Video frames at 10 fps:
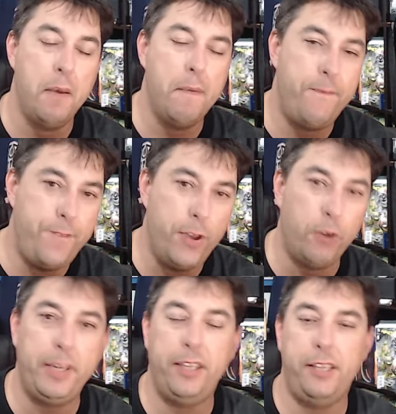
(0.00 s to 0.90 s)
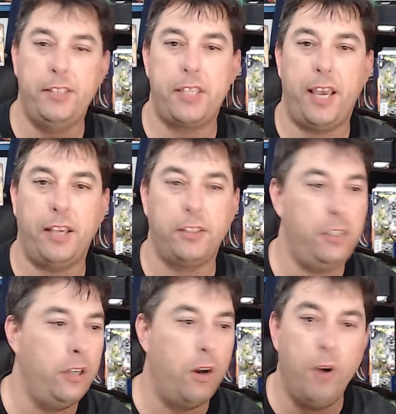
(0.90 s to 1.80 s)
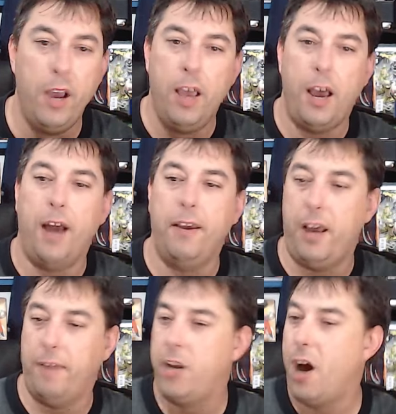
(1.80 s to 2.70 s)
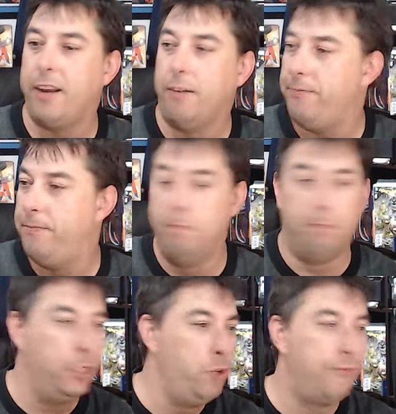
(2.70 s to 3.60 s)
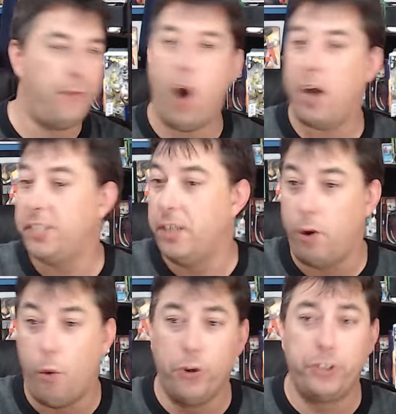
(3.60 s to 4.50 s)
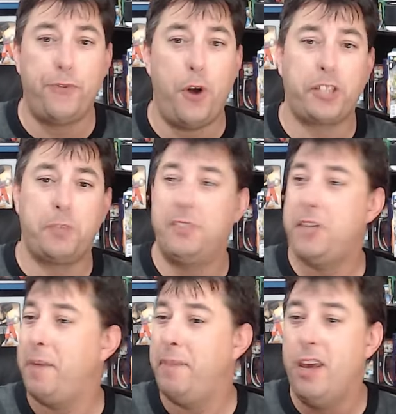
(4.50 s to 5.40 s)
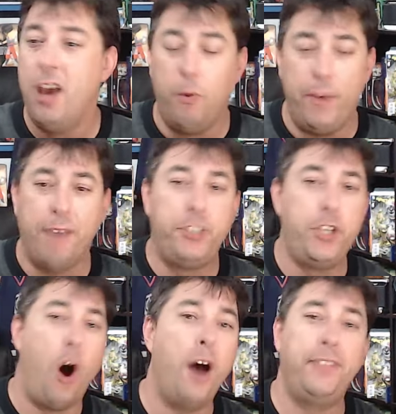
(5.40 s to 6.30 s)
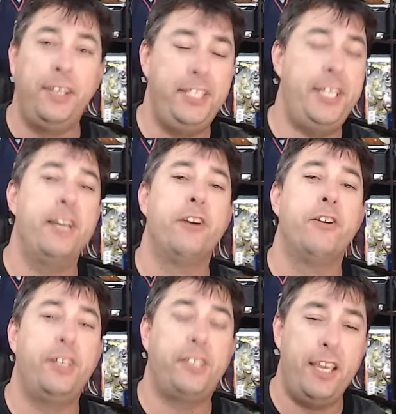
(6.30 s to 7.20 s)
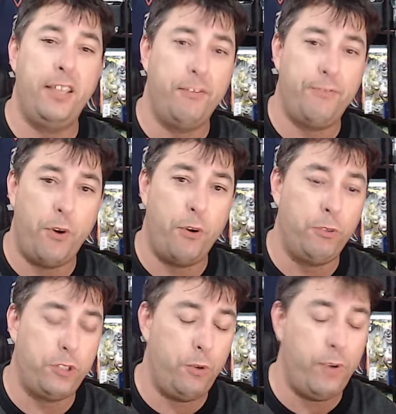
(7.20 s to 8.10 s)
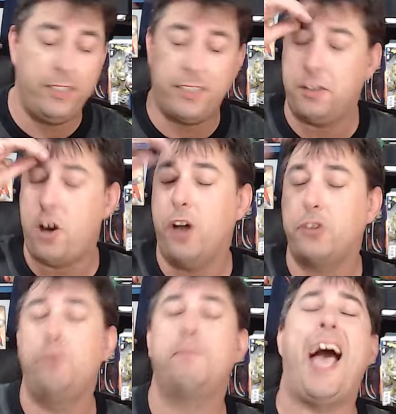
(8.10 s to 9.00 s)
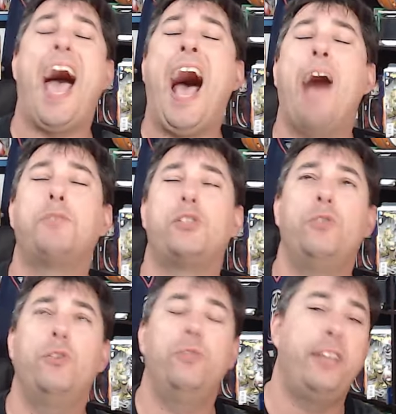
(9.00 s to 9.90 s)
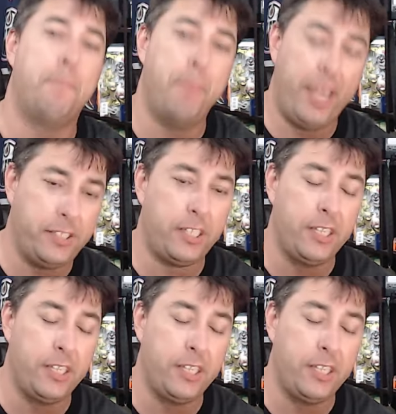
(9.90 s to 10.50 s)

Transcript: filming these things. You know, I, I've got a blue fox and an orange fox beside me. We have Dawn, the deer, that's in the photo too. His costume's absolutely amazing.